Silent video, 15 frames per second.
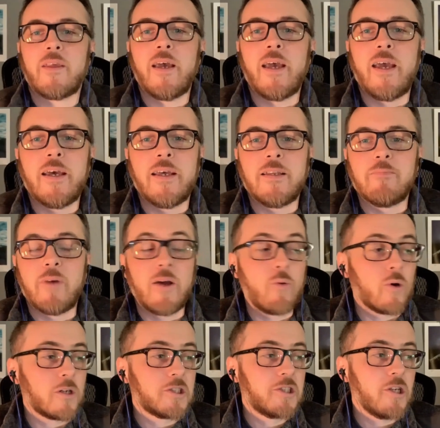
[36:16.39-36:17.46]
And my
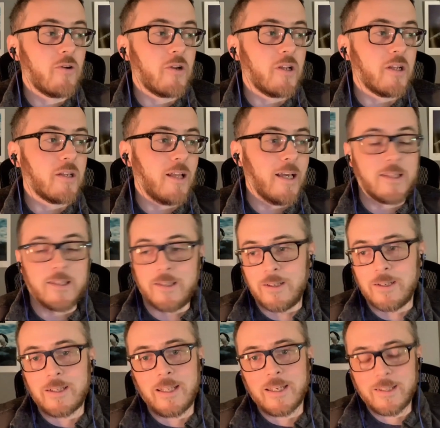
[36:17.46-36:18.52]
work showed it, like it
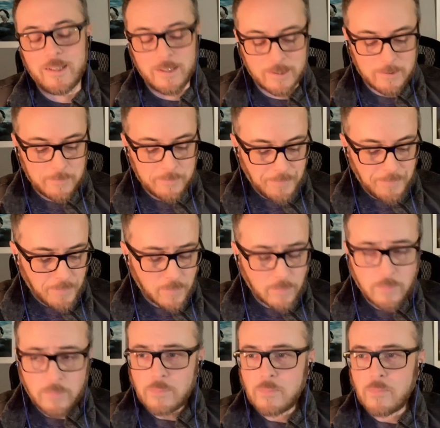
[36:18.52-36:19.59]
looked like this,
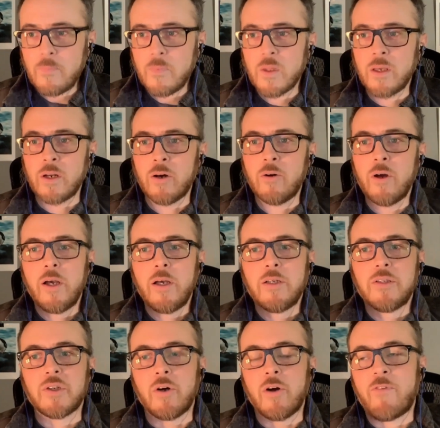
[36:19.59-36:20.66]
you know?
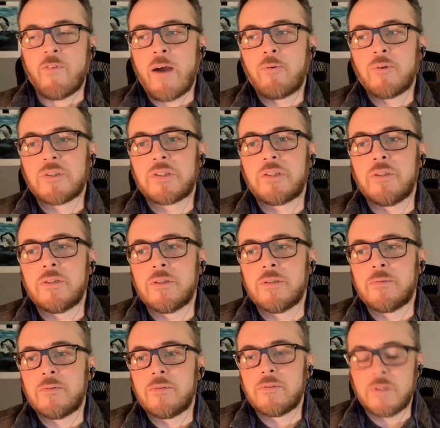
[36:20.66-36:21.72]
So if I was to,
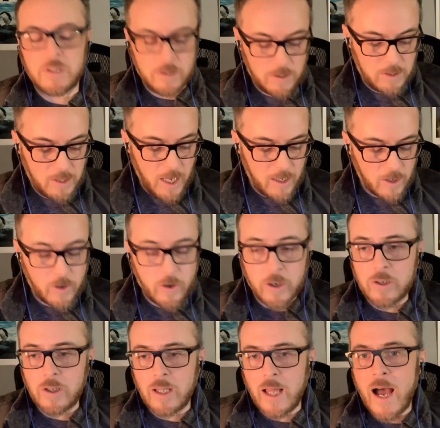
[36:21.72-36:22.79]
to take a
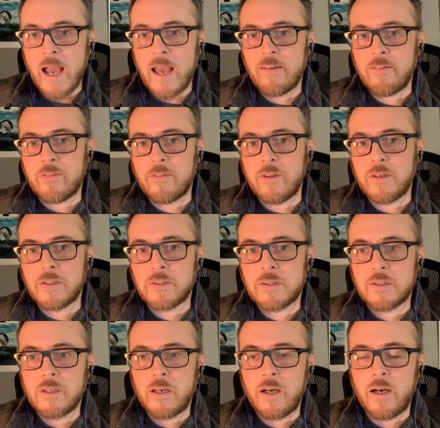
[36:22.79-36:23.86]
critical eye at
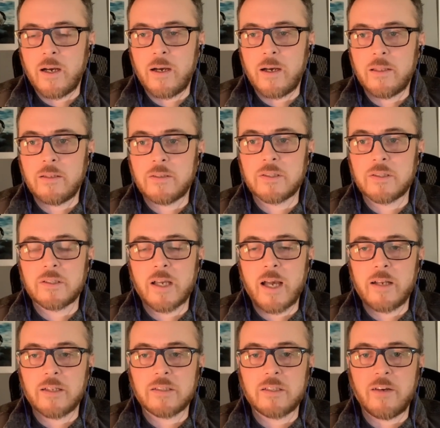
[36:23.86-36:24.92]
this, uh, this is the kind
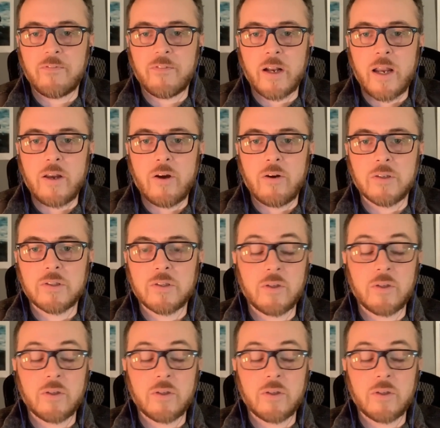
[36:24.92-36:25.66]
of stuff that I notice.